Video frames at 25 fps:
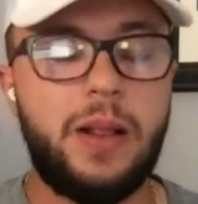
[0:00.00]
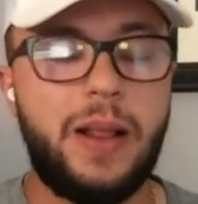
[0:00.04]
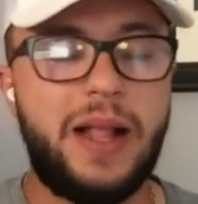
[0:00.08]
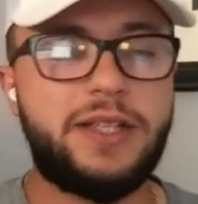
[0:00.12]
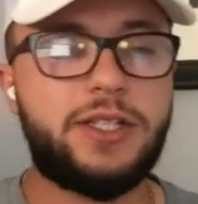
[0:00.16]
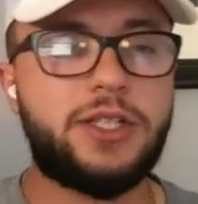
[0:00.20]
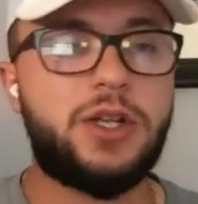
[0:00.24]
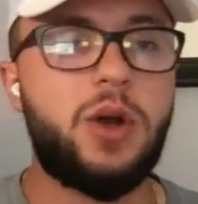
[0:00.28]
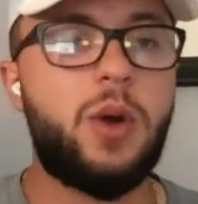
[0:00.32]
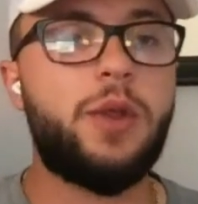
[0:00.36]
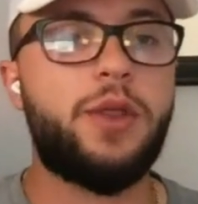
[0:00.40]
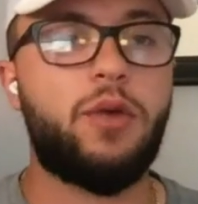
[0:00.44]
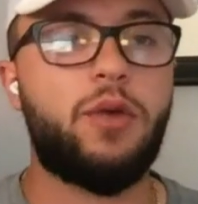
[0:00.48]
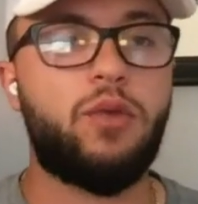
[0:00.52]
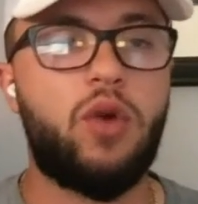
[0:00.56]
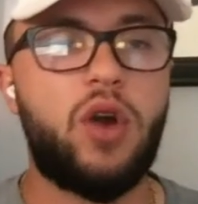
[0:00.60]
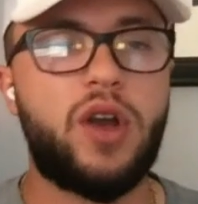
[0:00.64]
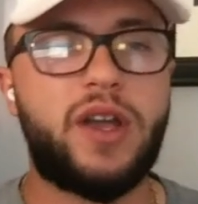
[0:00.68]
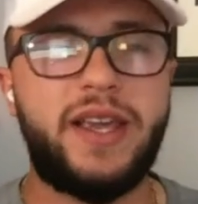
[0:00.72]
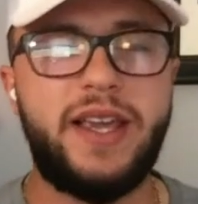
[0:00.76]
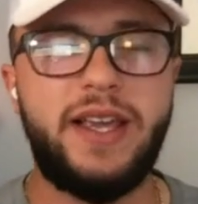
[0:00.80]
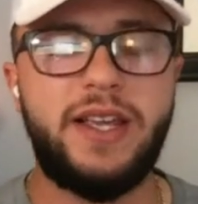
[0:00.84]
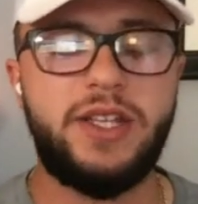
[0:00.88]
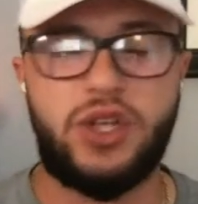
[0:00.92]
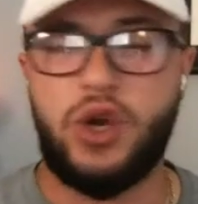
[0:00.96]
Let's go to the
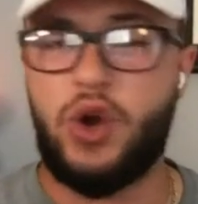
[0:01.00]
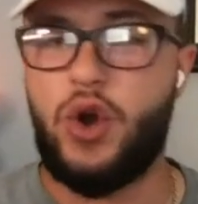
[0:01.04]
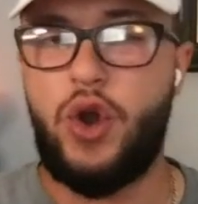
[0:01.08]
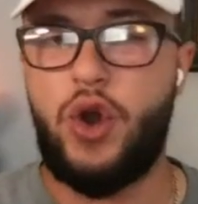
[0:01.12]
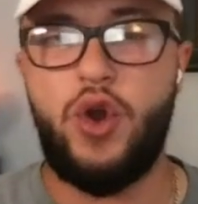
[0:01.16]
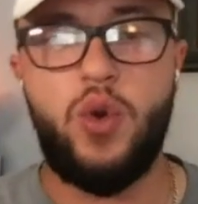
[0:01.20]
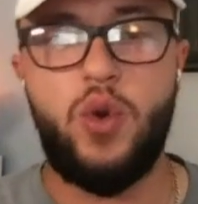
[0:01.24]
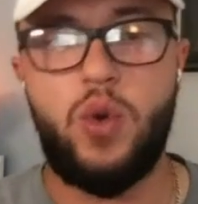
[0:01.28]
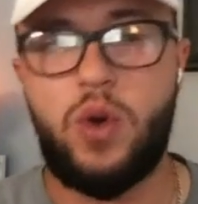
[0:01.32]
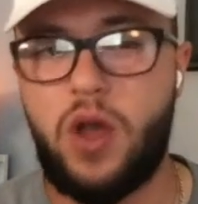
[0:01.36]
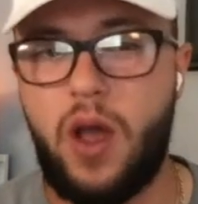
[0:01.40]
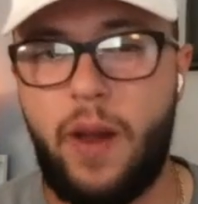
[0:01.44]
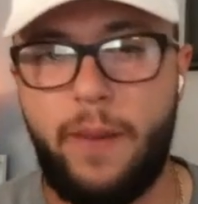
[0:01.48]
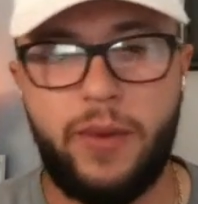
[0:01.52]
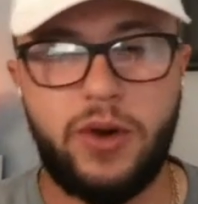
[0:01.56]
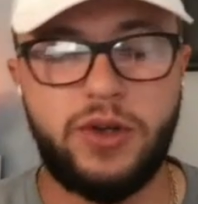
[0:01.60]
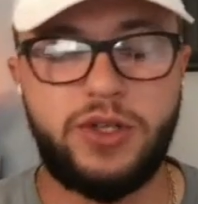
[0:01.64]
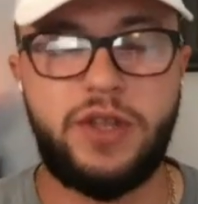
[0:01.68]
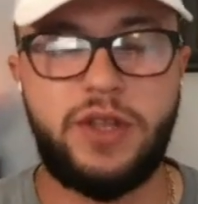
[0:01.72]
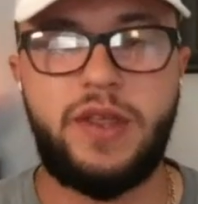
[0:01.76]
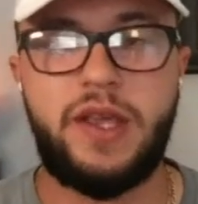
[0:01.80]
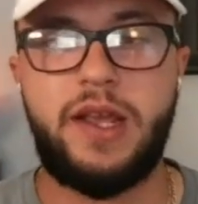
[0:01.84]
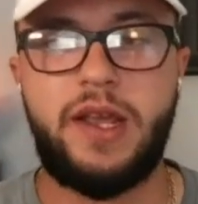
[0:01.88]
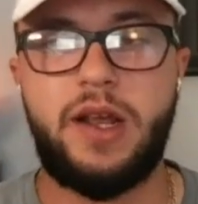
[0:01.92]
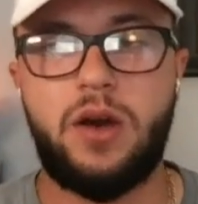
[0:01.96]
rookies or
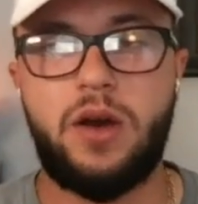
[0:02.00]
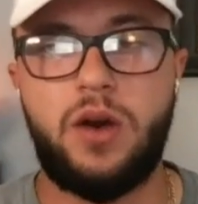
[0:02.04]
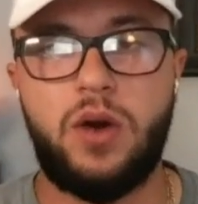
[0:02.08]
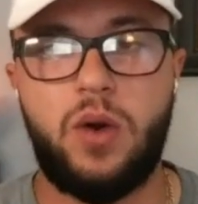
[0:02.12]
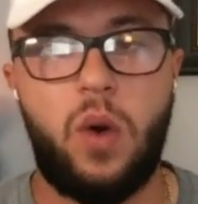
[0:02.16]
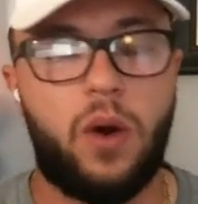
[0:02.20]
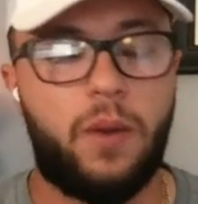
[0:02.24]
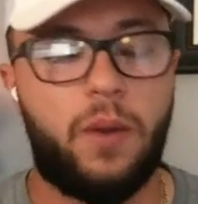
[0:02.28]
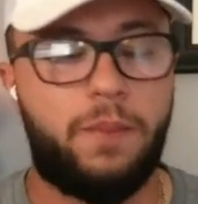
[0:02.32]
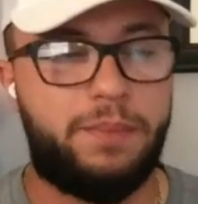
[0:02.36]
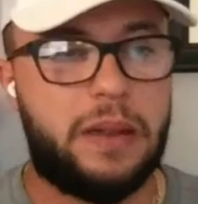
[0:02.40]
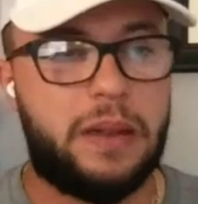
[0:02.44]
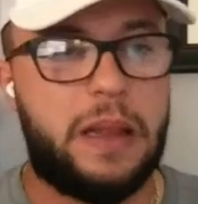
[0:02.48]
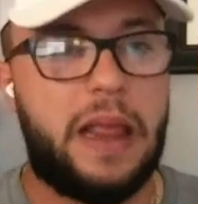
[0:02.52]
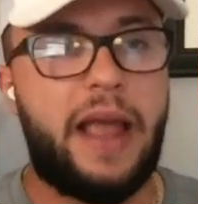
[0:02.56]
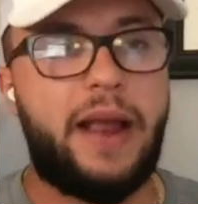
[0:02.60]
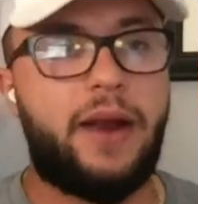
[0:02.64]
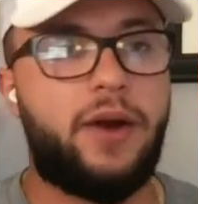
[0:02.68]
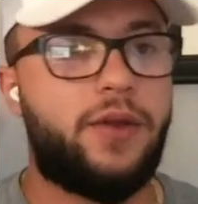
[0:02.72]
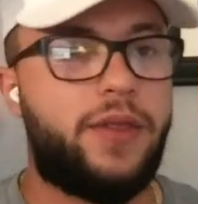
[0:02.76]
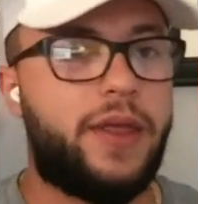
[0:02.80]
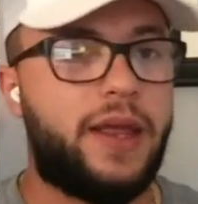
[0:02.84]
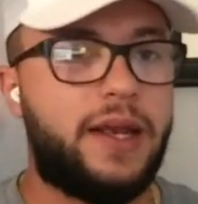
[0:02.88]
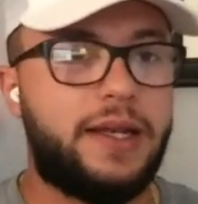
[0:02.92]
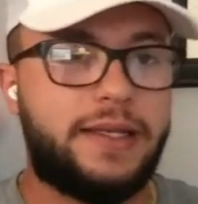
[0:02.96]
newcomers of the year or
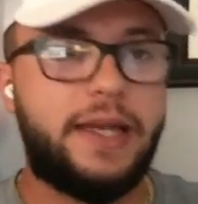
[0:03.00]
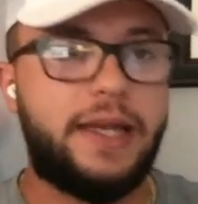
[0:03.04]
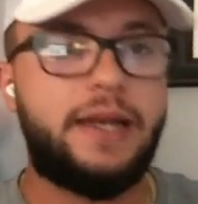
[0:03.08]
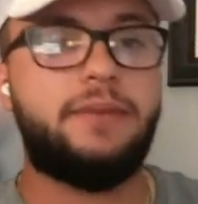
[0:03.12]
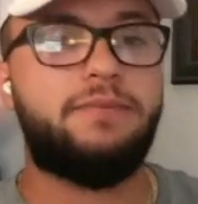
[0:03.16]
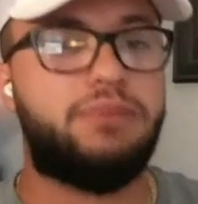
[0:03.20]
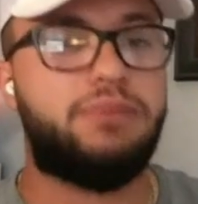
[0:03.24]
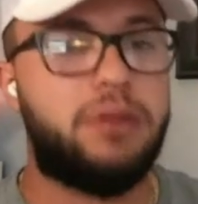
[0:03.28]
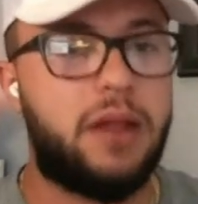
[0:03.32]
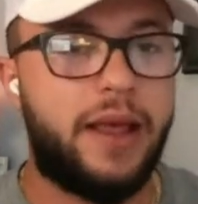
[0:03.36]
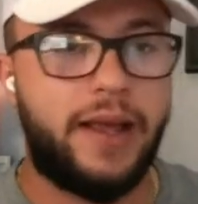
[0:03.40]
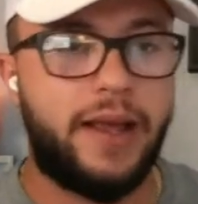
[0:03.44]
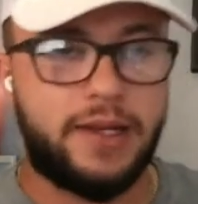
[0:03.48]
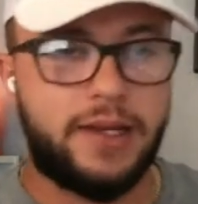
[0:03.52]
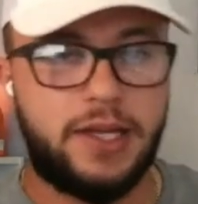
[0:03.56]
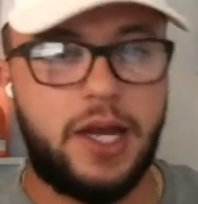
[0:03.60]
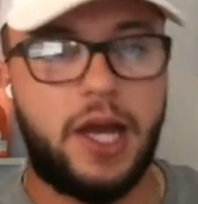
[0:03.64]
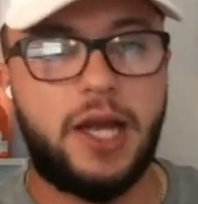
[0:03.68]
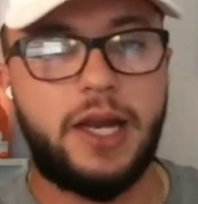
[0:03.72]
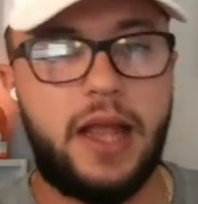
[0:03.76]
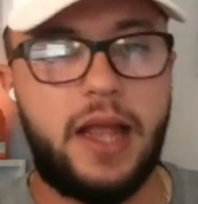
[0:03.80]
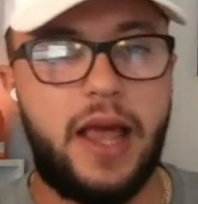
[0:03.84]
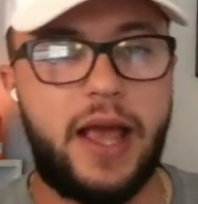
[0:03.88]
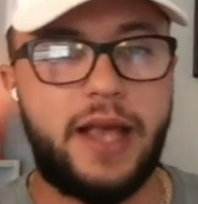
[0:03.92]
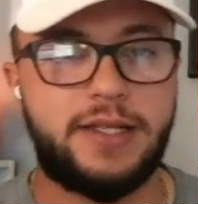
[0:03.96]
player that didn't play a
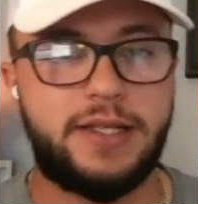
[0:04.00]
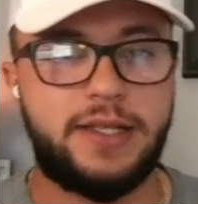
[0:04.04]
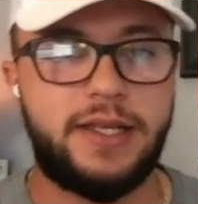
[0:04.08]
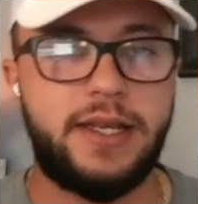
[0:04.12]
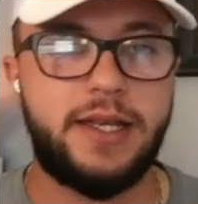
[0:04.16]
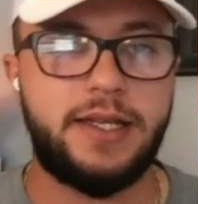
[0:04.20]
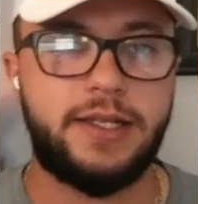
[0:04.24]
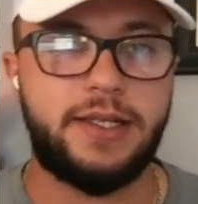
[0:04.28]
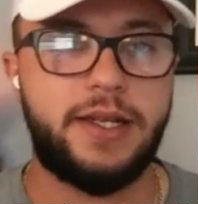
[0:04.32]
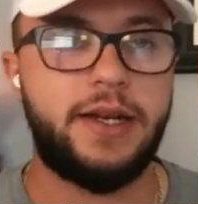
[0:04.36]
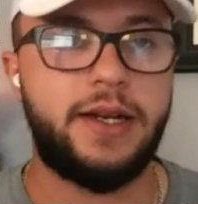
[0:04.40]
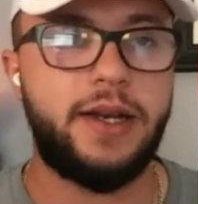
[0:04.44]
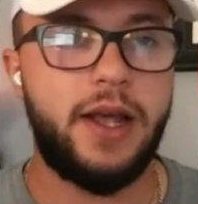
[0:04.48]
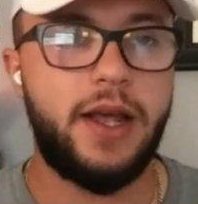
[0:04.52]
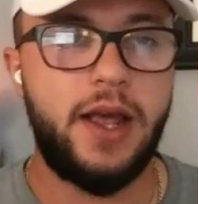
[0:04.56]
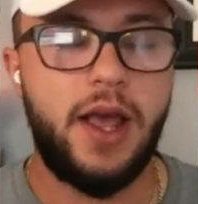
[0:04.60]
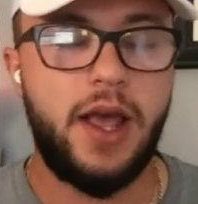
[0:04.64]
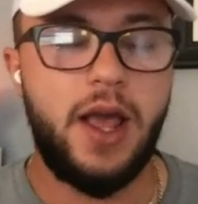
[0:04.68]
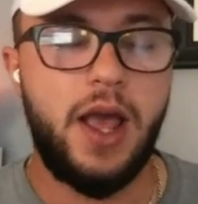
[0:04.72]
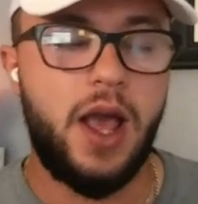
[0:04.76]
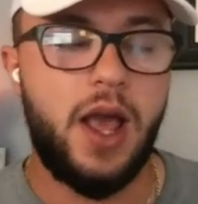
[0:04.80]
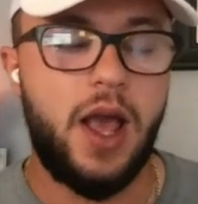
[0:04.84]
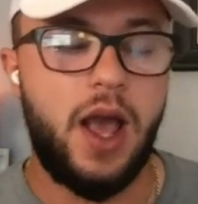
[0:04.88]
ton last season.